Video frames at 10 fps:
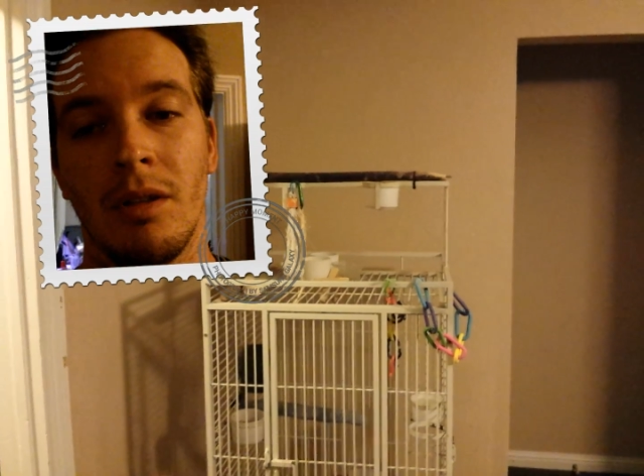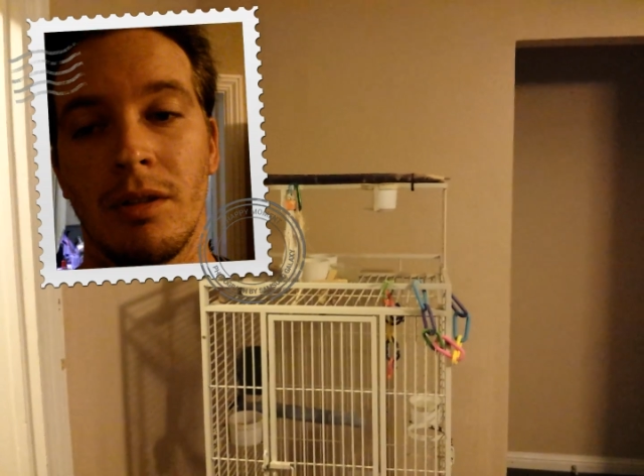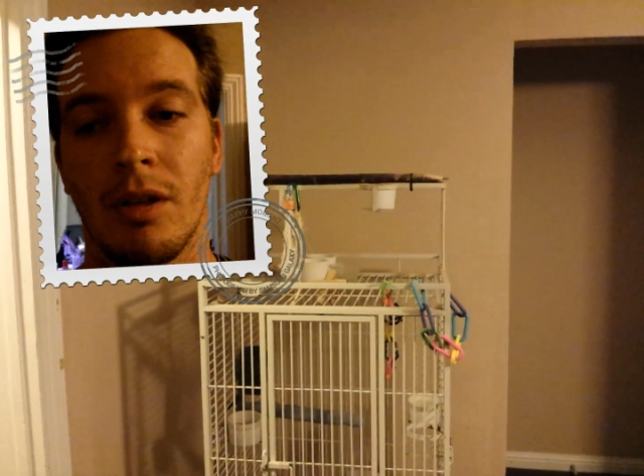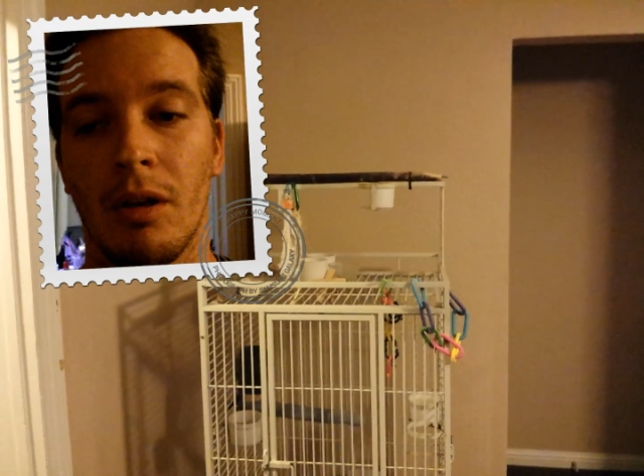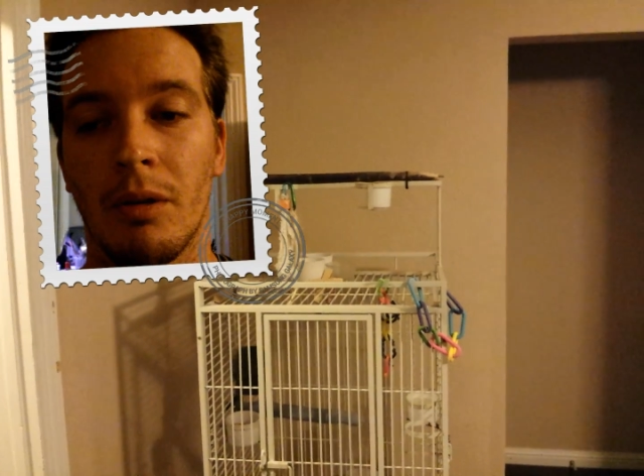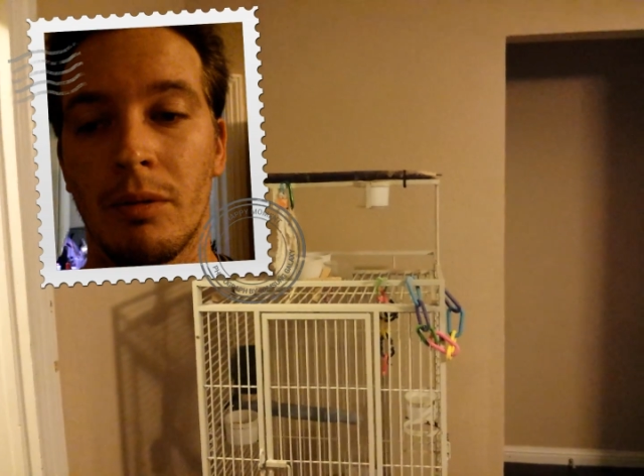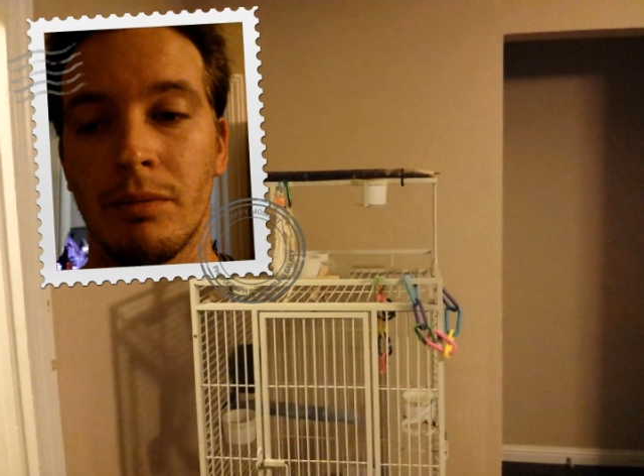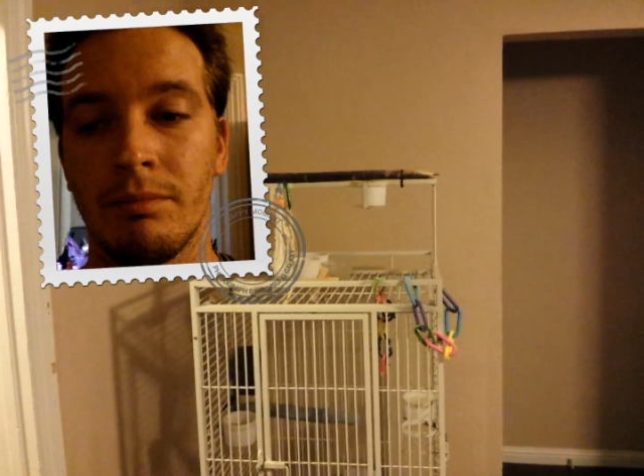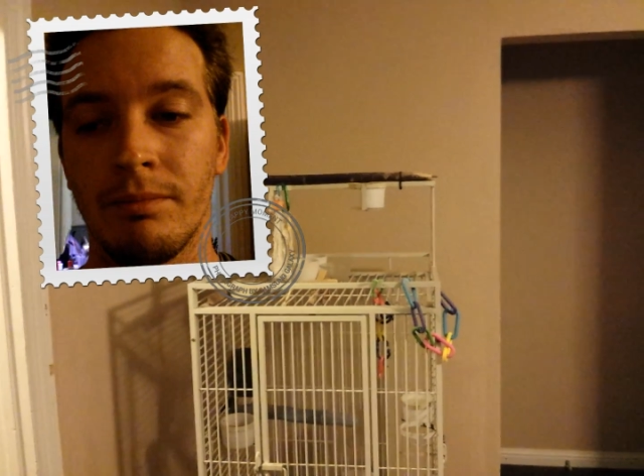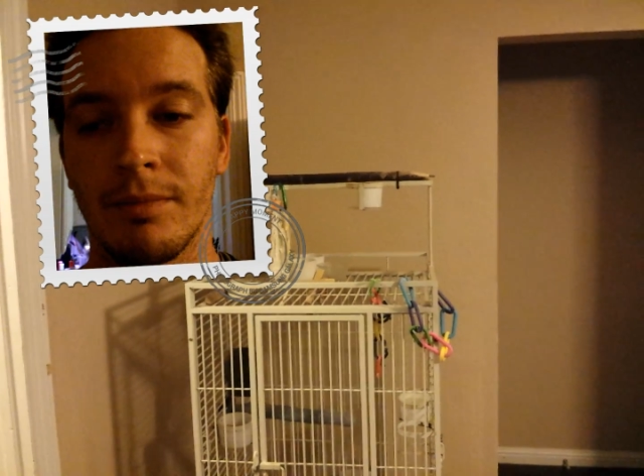
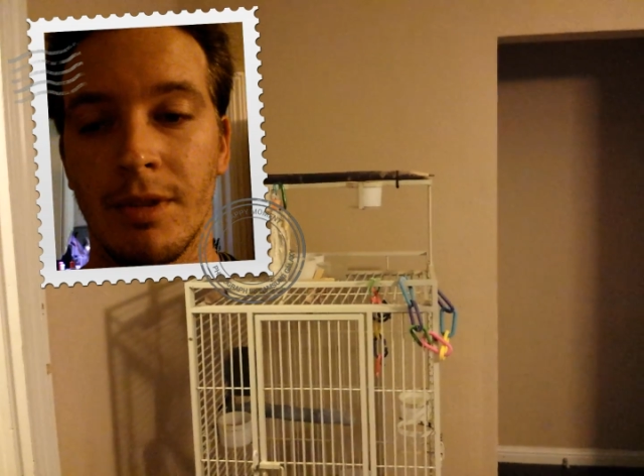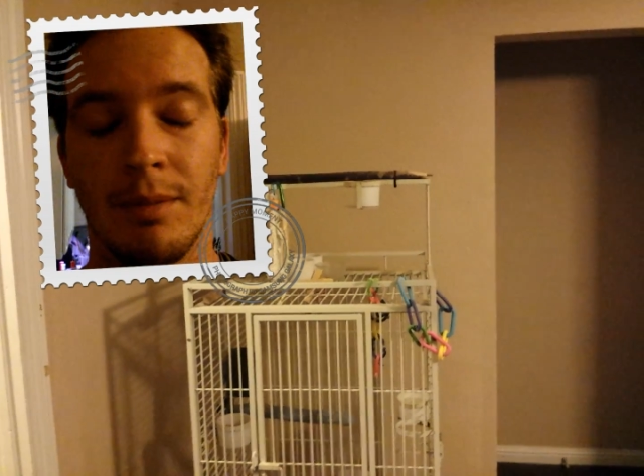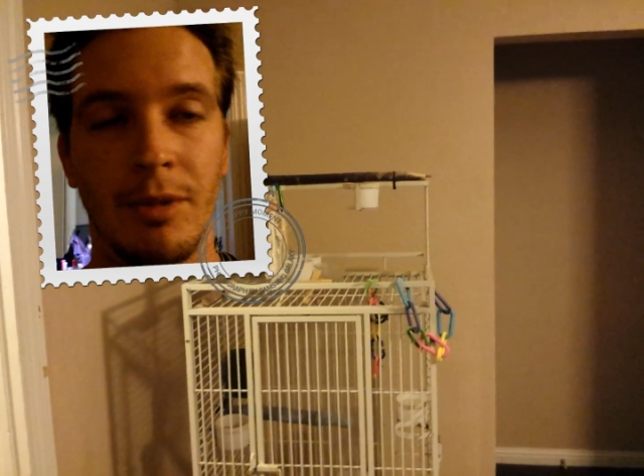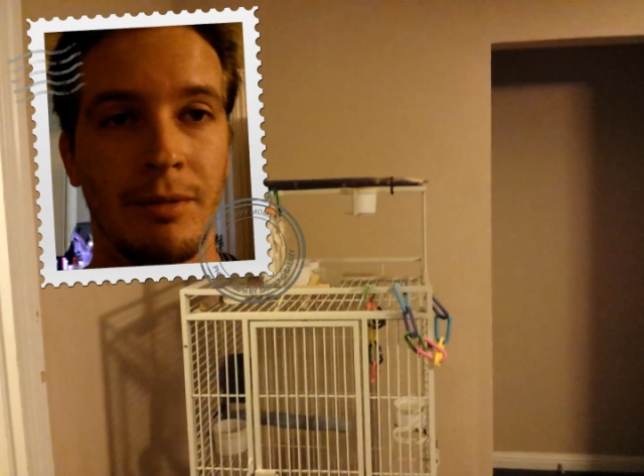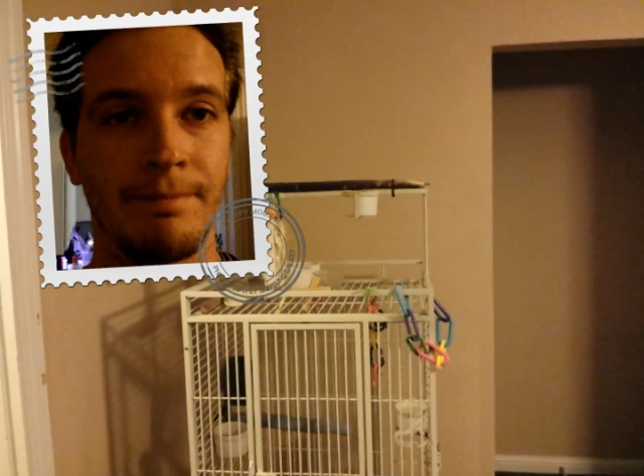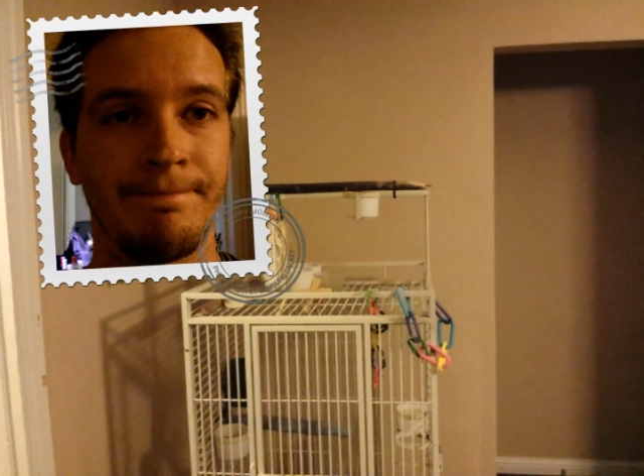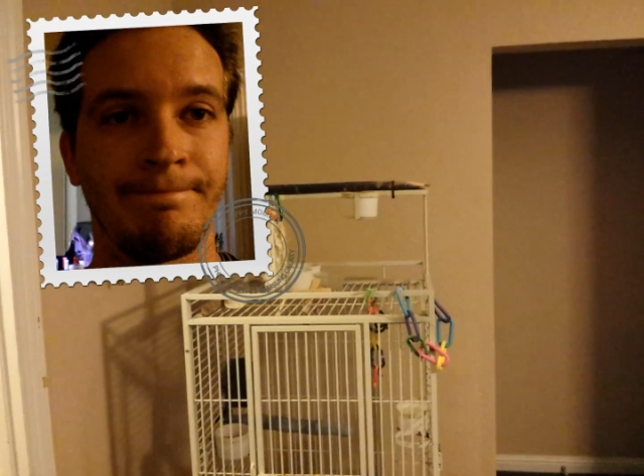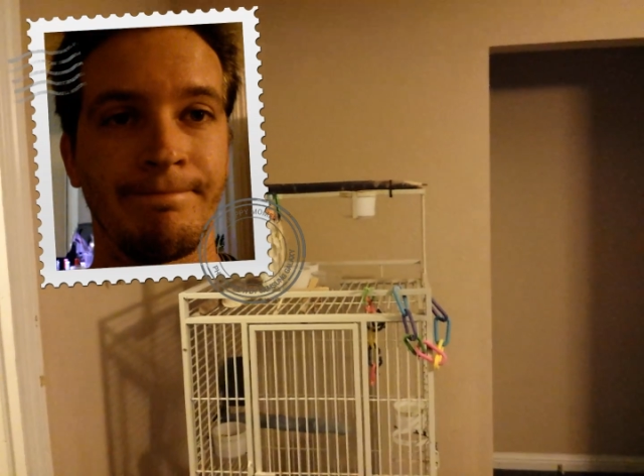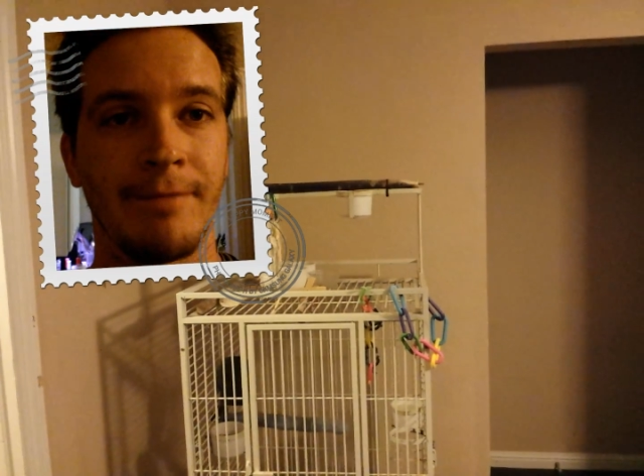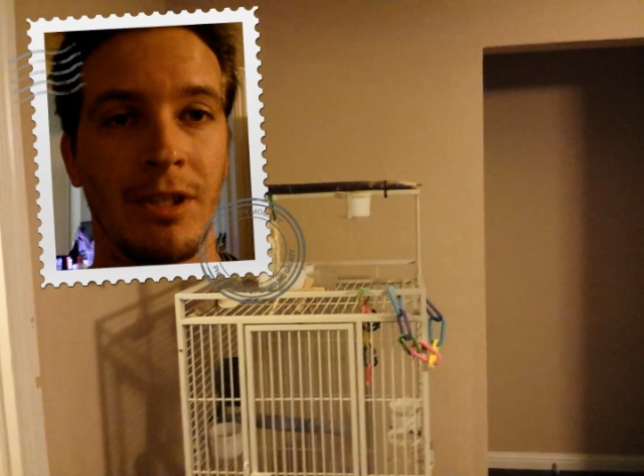So it's up to you. You